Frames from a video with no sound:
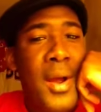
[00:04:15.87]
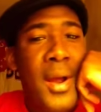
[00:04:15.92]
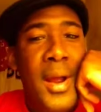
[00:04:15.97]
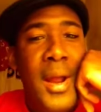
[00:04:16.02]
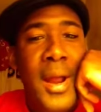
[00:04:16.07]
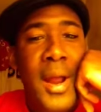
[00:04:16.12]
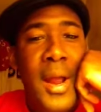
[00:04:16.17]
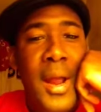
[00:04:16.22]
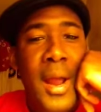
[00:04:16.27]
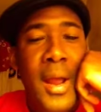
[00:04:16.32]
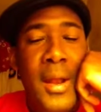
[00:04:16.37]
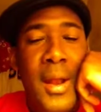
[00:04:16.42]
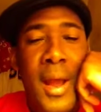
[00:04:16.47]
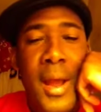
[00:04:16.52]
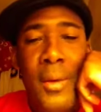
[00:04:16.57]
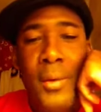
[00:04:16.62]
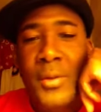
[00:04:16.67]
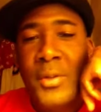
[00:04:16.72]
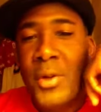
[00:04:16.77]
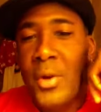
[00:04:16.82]
And
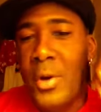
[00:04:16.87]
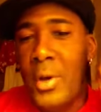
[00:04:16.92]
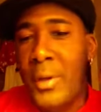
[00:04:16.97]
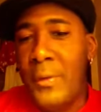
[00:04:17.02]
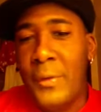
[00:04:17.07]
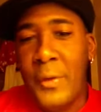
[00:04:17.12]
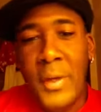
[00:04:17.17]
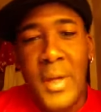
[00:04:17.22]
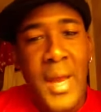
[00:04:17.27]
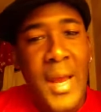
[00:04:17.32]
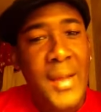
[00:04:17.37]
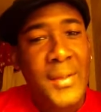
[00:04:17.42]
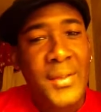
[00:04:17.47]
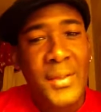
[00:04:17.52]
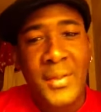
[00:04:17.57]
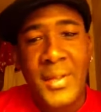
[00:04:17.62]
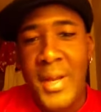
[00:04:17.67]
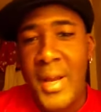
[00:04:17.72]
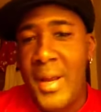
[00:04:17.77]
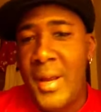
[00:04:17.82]
I was calling for
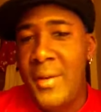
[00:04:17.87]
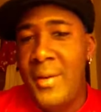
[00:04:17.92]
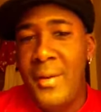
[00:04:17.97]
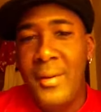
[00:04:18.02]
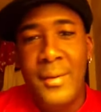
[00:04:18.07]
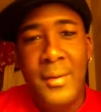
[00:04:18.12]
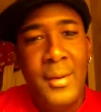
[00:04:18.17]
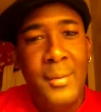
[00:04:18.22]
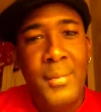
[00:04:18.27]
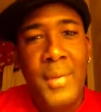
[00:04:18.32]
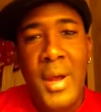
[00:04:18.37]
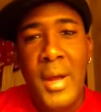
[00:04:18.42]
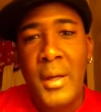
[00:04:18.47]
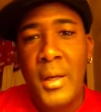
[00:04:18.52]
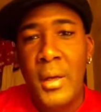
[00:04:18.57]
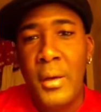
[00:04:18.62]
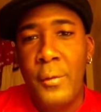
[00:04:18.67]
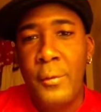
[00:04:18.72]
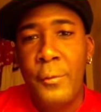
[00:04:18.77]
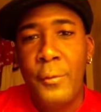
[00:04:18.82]
Castle's head. I'm
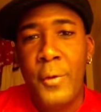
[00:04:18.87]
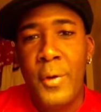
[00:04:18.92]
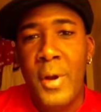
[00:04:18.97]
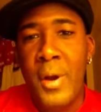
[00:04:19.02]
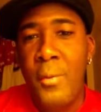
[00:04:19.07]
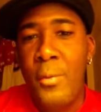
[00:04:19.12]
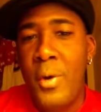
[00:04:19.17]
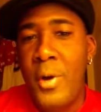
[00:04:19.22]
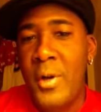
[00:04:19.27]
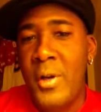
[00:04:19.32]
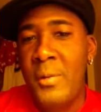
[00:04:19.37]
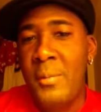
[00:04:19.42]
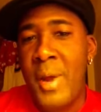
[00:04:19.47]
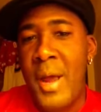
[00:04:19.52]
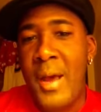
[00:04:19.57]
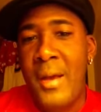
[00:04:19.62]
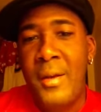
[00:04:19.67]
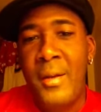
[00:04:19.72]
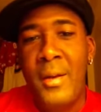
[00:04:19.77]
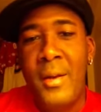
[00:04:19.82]
not going to front. I wanted him
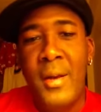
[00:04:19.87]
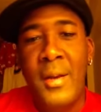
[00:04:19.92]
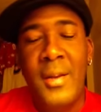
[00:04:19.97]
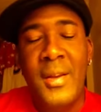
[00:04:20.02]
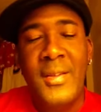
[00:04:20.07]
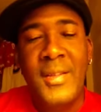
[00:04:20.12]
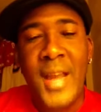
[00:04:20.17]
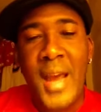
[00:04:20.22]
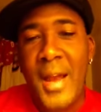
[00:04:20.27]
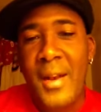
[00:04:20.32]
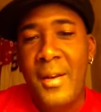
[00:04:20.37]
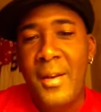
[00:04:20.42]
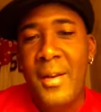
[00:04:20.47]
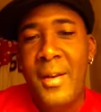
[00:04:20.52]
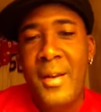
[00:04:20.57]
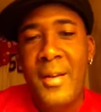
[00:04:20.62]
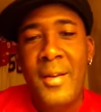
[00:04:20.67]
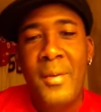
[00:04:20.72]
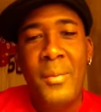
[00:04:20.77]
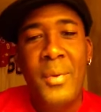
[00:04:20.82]
out of there, and he's out of
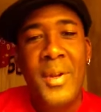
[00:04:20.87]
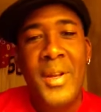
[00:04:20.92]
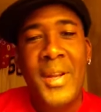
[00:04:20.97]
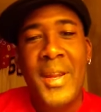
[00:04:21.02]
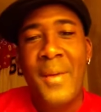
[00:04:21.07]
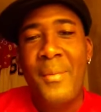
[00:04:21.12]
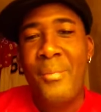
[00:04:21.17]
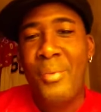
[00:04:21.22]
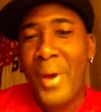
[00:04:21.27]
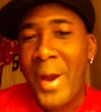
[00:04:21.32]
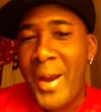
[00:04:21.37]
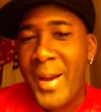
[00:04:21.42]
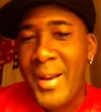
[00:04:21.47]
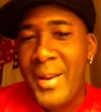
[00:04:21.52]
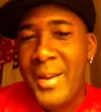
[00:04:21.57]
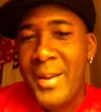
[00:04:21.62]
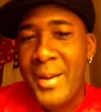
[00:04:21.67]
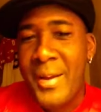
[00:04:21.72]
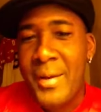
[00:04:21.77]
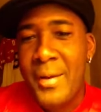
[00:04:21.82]
there. And then we get
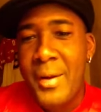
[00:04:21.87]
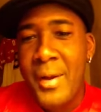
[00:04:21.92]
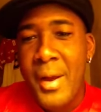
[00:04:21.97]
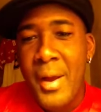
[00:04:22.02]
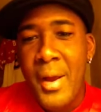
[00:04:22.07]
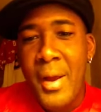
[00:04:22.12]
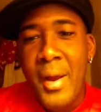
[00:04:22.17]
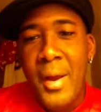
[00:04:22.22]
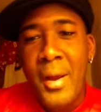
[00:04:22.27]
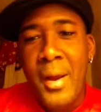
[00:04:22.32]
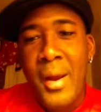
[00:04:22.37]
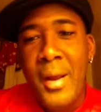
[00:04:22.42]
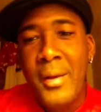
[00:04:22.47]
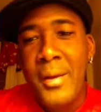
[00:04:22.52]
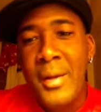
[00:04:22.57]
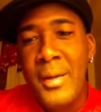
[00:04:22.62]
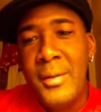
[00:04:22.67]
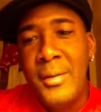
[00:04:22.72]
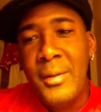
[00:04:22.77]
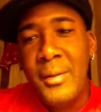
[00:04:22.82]
Brady in, and
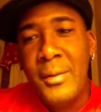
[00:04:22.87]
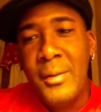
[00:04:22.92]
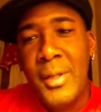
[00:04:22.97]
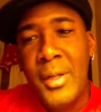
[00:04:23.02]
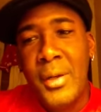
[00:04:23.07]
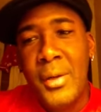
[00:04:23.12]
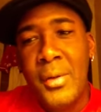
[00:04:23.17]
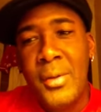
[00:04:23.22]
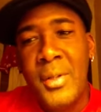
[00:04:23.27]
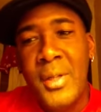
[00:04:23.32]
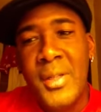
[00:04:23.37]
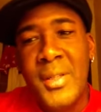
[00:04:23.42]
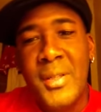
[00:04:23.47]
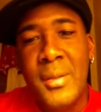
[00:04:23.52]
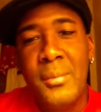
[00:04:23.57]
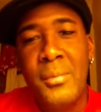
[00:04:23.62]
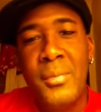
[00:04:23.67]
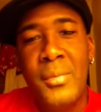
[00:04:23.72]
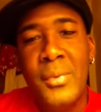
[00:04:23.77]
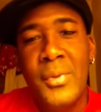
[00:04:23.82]
he, does
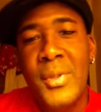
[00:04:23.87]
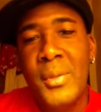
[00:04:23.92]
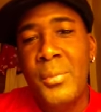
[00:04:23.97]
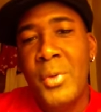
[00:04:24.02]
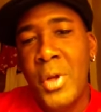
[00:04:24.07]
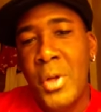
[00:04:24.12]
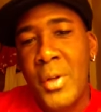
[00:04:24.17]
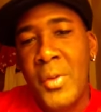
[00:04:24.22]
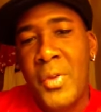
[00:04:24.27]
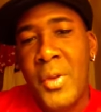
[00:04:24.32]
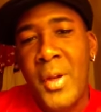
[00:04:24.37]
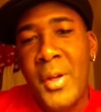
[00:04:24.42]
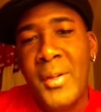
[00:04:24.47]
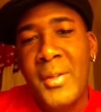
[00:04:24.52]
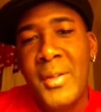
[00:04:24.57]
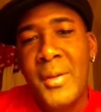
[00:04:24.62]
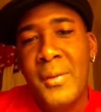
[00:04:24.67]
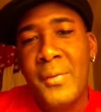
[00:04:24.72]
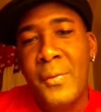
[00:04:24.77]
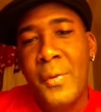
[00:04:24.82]
some good
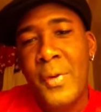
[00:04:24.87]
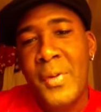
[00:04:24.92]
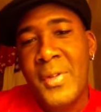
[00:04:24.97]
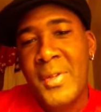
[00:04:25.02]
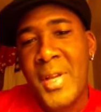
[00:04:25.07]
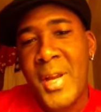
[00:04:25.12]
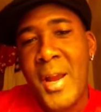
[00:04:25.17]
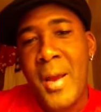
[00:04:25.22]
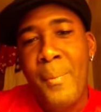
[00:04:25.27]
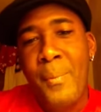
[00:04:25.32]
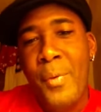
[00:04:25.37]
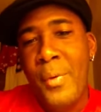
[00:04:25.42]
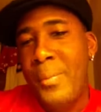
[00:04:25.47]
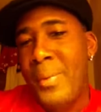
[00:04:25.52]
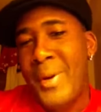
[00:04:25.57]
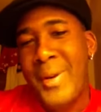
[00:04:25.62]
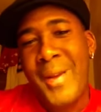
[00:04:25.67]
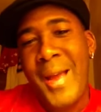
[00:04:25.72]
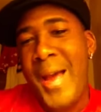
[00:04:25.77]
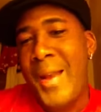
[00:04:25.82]
things versus Tampa,
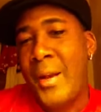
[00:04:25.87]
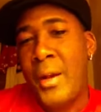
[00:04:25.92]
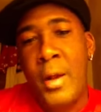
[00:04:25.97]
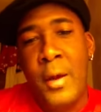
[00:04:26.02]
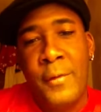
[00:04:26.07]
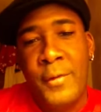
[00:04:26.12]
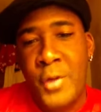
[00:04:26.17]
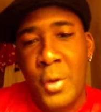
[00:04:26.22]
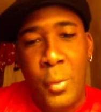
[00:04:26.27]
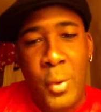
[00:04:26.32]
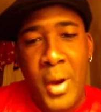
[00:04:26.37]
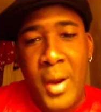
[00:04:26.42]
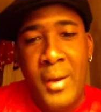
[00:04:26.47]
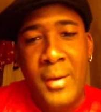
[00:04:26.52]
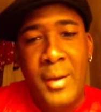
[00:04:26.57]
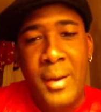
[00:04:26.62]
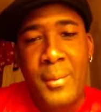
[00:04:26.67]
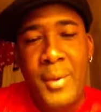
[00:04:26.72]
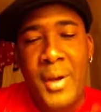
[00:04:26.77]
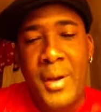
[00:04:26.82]
but not enough to
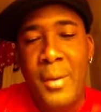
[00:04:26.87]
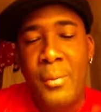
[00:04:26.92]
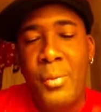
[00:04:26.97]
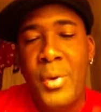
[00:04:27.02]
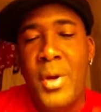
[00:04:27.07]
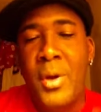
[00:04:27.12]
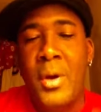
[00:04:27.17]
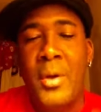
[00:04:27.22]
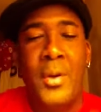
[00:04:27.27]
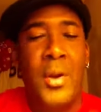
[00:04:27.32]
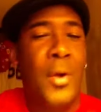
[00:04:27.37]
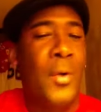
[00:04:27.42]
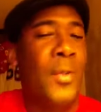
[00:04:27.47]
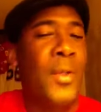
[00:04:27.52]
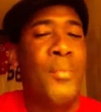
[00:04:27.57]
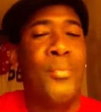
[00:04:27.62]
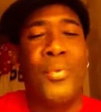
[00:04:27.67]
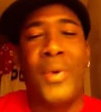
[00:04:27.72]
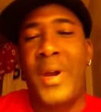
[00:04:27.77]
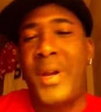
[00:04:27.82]
win. And we all know
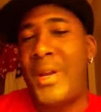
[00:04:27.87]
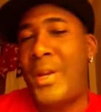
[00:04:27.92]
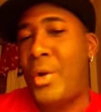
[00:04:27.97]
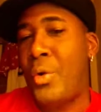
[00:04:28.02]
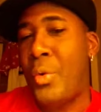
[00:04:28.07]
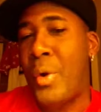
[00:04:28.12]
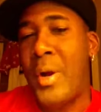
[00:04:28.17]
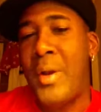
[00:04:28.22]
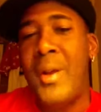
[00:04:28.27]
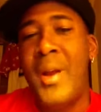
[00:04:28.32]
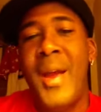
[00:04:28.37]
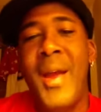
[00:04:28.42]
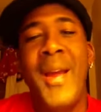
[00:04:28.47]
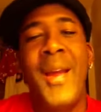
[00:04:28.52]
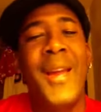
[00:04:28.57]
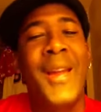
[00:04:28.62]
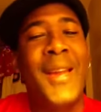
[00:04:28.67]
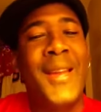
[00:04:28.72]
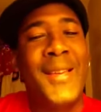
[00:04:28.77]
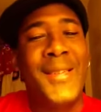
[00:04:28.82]
that Brady Quinn
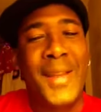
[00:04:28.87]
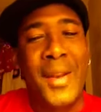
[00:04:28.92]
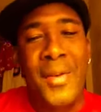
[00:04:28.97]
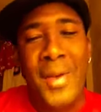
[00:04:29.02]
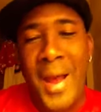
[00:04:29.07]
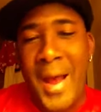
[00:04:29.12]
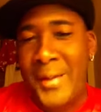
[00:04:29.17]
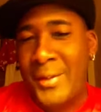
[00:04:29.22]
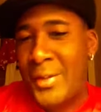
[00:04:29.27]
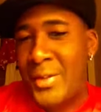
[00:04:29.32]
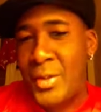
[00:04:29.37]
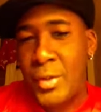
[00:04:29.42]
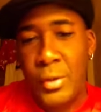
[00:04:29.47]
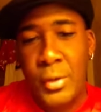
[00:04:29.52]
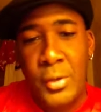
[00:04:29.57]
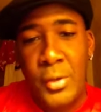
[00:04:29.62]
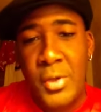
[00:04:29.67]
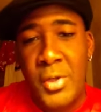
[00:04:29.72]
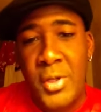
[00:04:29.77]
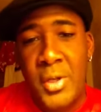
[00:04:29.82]
is not the
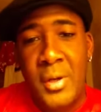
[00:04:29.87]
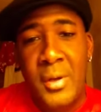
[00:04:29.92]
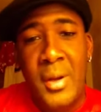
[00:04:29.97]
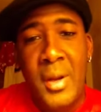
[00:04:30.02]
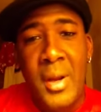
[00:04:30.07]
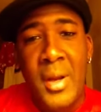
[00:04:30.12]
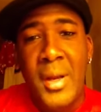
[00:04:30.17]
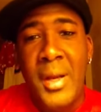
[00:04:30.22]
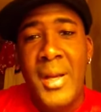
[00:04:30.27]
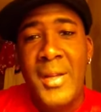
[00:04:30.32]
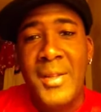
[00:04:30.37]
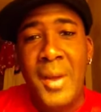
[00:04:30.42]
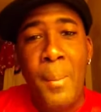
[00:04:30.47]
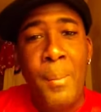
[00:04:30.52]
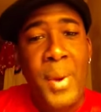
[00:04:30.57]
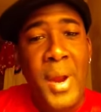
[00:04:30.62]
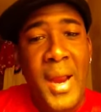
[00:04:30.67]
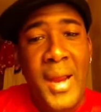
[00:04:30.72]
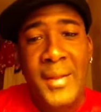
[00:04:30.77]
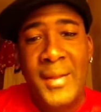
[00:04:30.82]
solution. He's a
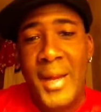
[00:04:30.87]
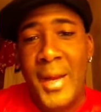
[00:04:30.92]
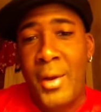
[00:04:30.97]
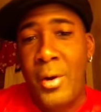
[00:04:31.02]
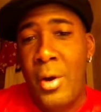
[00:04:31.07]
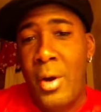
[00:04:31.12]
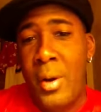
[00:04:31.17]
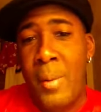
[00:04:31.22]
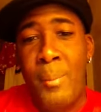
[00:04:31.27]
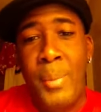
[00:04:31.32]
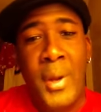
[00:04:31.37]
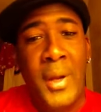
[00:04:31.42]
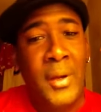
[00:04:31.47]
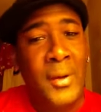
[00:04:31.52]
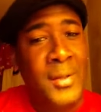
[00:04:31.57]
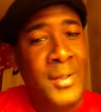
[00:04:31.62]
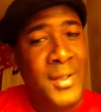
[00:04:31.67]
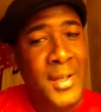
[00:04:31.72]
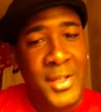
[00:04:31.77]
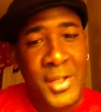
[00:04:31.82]
Band-Aid on a
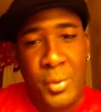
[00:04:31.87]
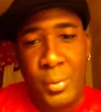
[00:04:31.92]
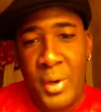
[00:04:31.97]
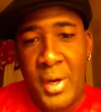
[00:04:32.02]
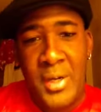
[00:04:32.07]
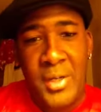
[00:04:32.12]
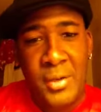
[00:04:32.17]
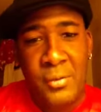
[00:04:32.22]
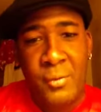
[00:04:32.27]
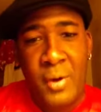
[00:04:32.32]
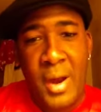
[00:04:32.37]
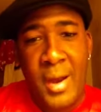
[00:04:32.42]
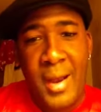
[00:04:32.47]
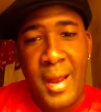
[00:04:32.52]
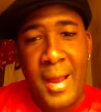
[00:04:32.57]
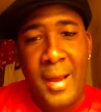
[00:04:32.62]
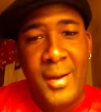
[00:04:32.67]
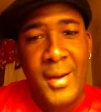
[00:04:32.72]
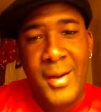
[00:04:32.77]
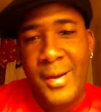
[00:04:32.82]
bigger situation right
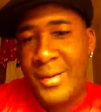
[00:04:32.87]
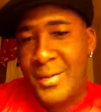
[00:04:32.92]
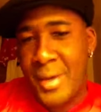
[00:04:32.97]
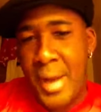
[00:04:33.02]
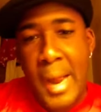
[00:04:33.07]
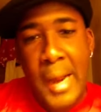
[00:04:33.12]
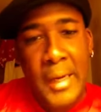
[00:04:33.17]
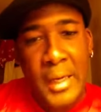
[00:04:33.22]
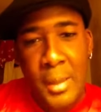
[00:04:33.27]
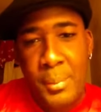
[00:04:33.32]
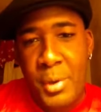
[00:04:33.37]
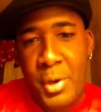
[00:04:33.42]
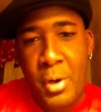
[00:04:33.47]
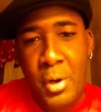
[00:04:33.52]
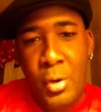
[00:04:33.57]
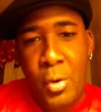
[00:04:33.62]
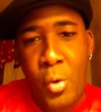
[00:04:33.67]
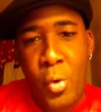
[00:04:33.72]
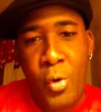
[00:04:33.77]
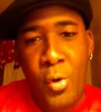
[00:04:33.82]
now. He is not going to be
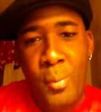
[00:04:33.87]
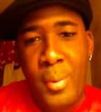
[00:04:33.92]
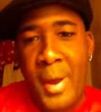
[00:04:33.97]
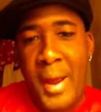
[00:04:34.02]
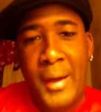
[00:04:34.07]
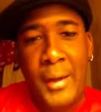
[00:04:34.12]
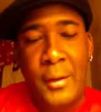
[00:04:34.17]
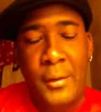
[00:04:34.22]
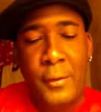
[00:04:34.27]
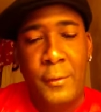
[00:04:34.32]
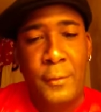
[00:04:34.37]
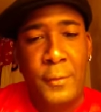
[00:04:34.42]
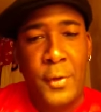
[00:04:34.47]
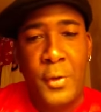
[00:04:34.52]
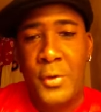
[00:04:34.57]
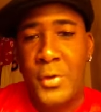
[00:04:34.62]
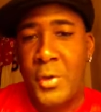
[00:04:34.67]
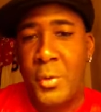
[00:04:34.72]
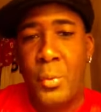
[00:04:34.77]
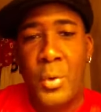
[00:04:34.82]
our quarterback of the
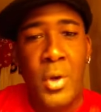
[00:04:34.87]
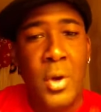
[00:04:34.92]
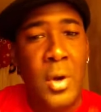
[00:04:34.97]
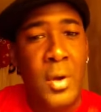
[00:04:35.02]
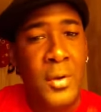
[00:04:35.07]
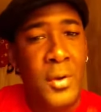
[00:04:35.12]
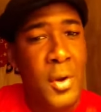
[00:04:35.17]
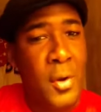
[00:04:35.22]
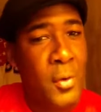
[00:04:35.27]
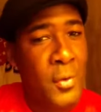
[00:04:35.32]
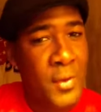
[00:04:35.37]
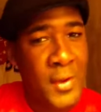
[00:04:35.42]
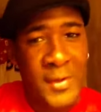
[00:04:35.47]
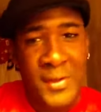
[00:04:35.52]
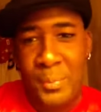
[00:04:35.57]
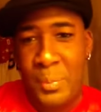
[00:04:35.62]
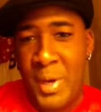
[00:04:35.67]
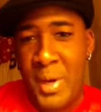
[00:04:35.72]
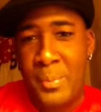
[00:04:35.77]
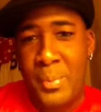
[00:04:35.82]
future. We all know
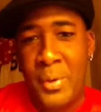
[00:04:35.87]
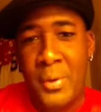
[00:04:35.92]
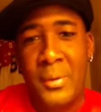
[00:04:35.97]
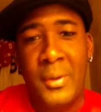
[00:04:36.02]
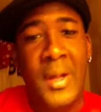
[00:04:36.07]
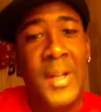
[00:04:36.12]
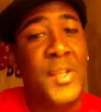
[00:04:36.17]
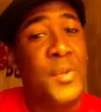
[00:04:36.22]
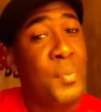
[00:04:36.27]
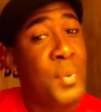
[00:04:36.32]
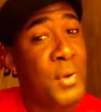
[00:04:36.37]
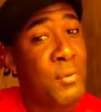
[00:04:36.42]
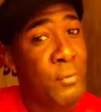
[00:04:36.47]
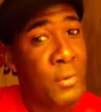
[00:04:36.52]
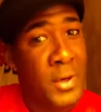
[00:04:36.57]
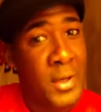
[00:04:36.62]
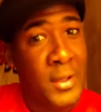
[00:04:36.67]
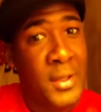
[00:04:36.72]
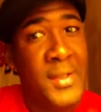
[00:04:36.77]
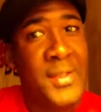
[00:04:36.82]
this, people. Let's be
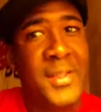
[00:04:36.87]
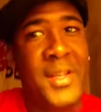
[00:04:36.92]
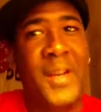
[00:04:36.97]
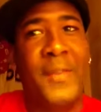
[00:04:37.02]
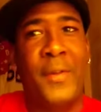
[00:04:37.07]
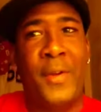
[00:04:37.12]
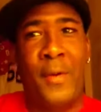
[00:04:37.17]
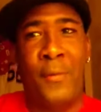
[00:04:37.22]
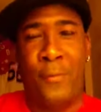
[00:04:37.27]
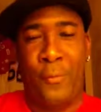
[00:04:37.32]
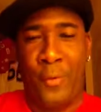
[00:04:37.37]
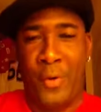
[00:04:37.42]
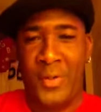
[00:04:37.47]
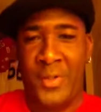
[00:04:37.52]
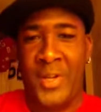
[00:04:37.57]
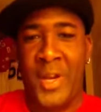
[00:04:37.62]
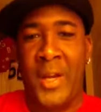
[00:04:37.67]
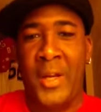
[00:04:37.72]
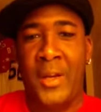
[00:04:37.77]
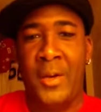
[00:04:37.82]
realistic here for a
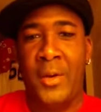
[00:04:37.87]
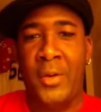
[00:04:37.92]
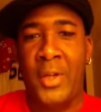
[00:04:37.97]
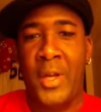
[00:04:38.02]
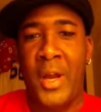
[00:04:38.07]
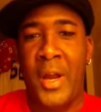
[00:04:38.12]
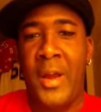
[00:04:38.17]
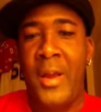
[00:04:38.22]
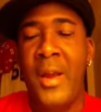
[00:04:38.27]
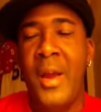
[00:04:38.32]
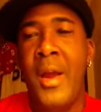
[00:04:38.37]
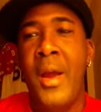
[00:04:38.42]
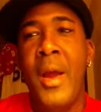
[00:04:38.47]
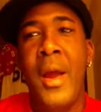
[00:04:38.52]
second, okay?